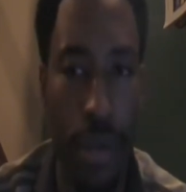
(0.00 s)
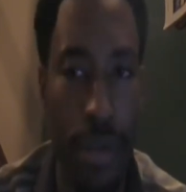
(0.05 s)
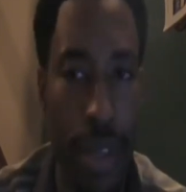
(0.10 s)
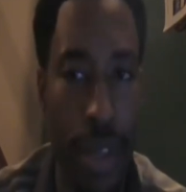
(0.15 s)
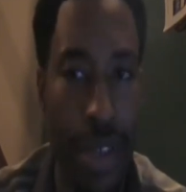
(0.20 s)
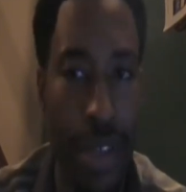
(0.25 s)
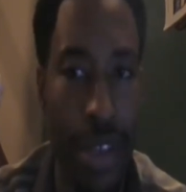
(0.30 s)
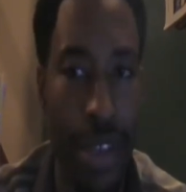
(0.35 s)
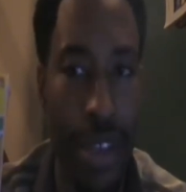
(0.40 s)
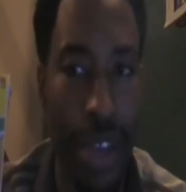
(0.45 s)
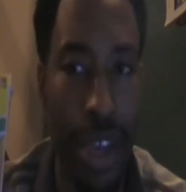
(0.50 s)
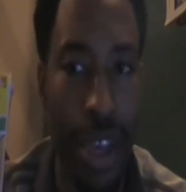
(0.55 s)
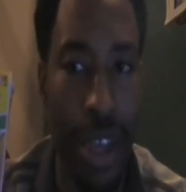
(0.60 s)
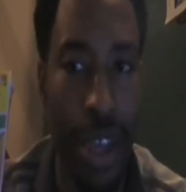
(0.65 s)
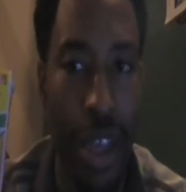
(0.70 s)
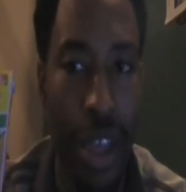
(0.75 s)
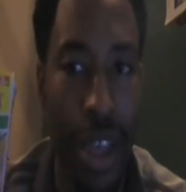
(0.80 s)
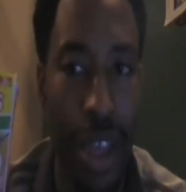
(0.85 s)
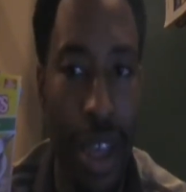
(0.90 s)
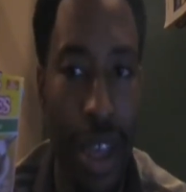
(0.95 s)
This is a,
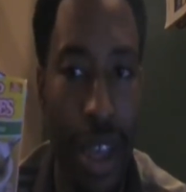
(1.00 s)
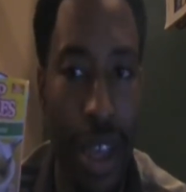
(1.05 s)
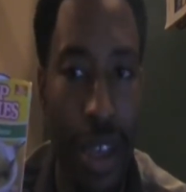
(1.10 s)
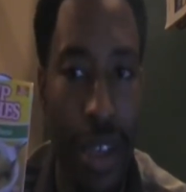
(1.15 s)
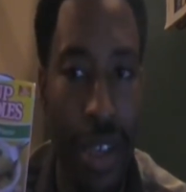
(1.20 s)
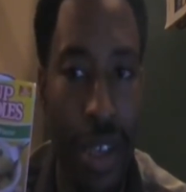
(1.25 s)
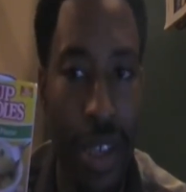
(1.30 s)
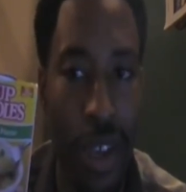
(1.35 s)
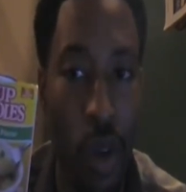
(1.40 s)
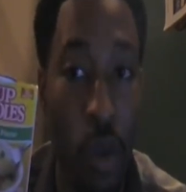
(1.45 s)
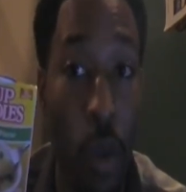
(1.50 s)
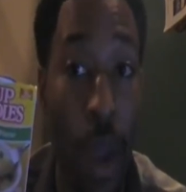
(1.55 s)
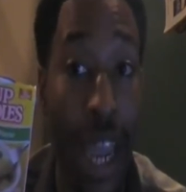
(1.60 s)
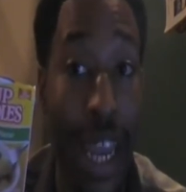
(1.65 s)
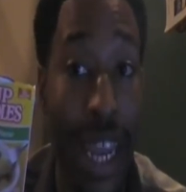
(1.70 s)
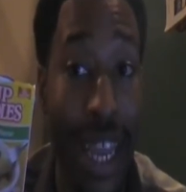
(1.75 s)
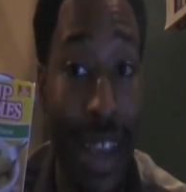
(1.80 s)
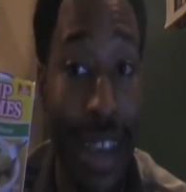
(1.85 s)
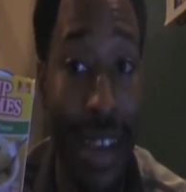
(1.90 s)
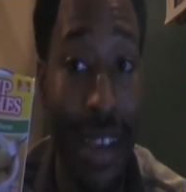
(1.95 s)
this is a
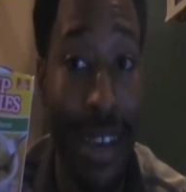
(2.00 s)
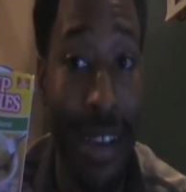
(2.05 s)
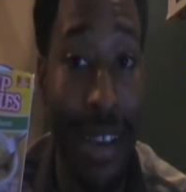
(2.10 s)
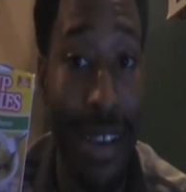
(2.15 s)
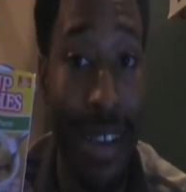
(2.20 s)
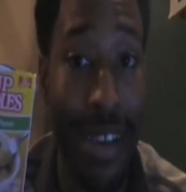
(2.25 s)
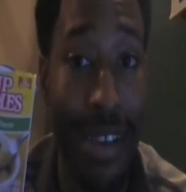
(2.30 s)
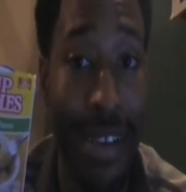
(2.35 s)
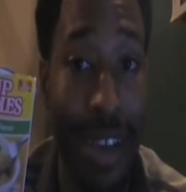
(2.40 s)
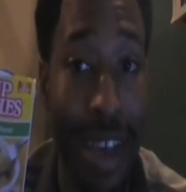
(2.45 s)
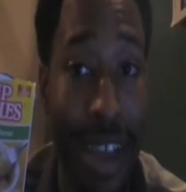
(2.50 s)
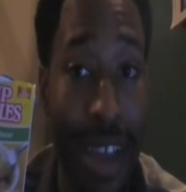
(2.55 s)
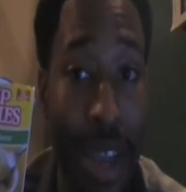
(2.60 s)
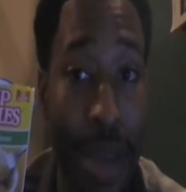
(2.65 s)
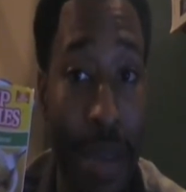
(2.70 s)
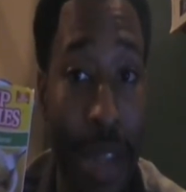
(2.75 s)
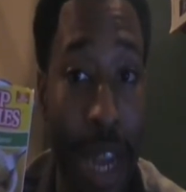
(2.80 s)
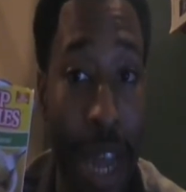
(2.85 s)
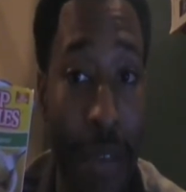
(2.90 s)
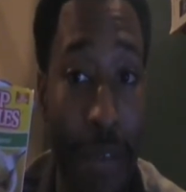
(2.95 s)
weenie. It's, I uh,
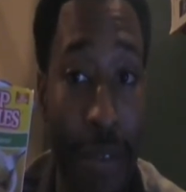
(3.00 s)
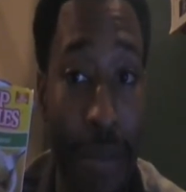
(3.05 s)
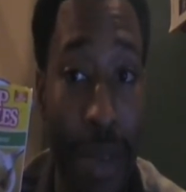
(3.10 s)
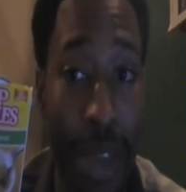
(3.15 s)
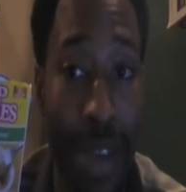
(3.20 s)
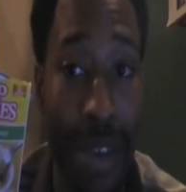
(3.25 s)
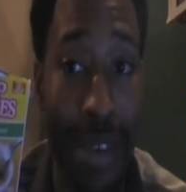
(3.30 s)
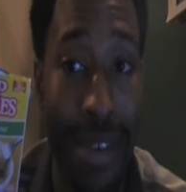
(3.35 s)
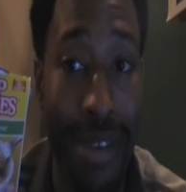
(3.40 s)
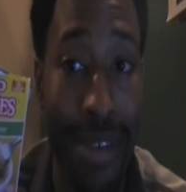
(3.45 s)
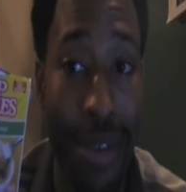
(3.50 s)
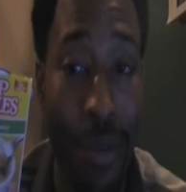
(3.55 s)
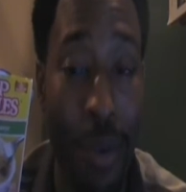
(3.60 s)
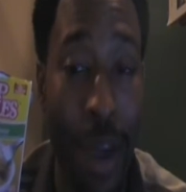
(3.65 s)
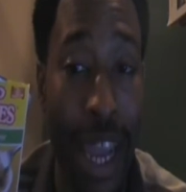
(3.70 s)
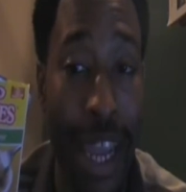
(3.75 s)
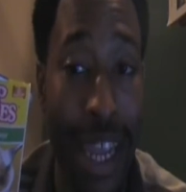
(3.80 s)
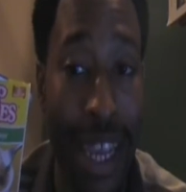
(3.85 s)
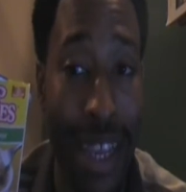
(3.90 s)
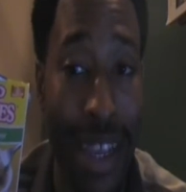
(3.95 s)
named it after me. It's a
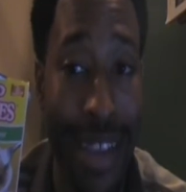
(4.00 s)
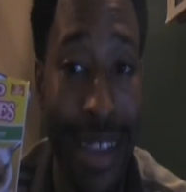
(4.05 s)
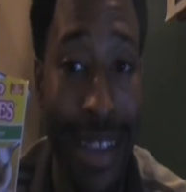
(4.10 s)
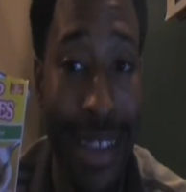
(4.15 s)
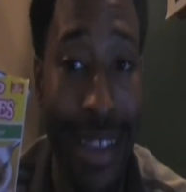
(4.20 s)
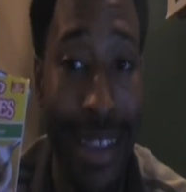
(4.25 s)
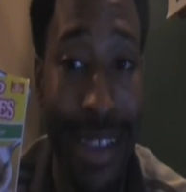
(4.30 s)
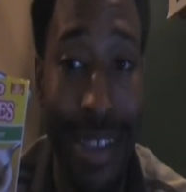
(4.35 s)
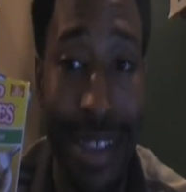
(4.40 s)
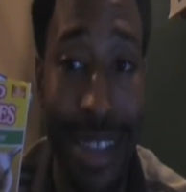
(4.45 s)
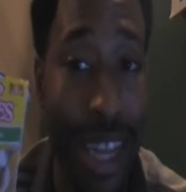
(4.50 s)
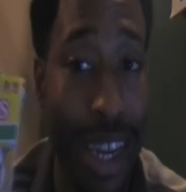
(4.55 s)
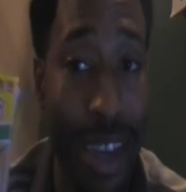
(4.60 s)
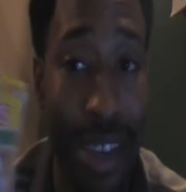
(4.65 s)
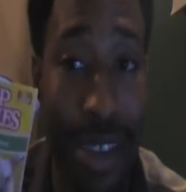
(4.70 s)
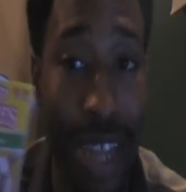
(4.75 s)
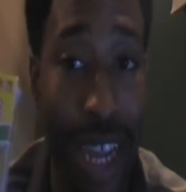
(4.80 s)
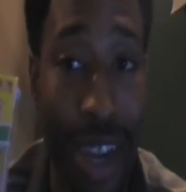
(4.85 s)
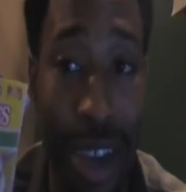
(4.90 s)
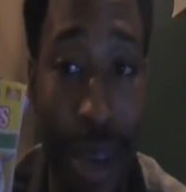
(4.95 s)
weenie. It's not
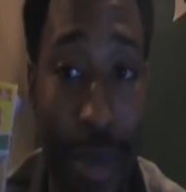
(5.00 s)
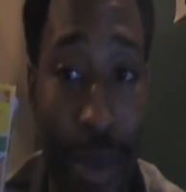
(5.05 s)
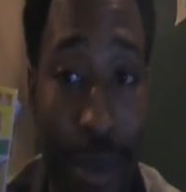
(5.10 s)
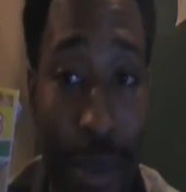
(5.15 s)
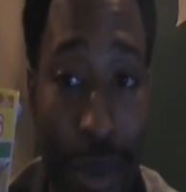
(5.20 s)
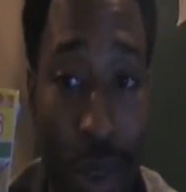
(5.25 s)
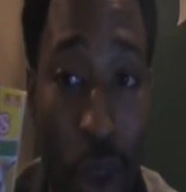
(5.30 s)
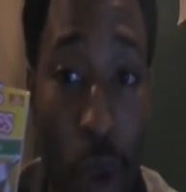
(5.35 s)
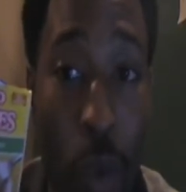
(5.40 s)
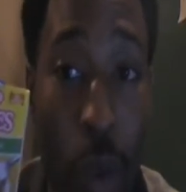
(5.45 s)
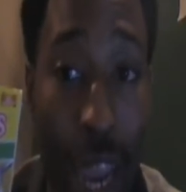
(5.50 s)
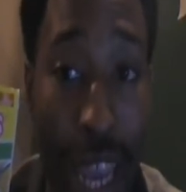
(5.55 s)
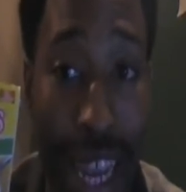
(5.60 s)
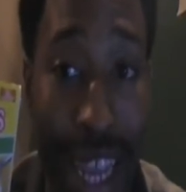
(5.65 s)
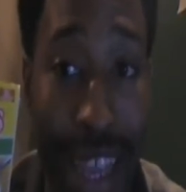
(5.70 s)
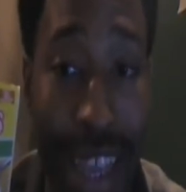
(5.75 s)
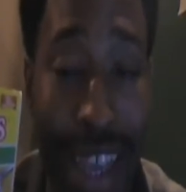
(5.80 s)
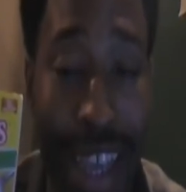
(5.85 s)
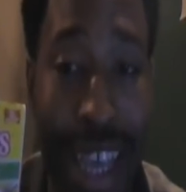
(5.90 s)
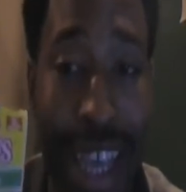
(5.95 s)
a, not a cup of noodles, a weenie.